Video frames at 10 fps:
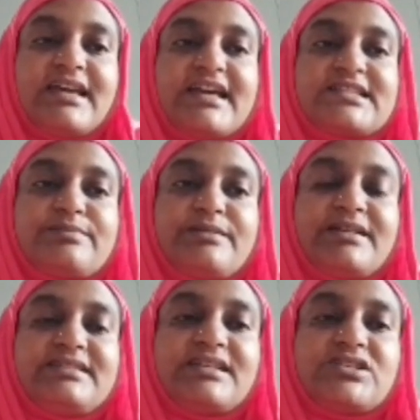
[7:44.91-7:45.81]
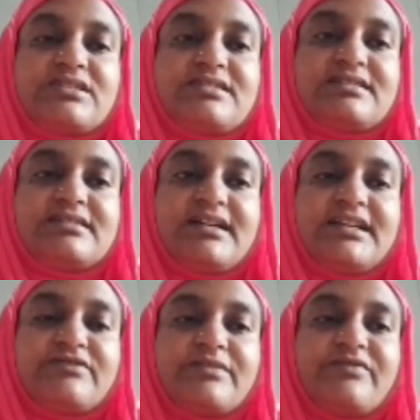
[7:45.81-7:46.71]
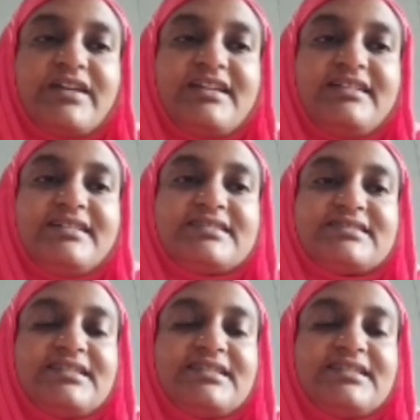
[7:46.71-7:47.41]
Experimentation is learning from failures.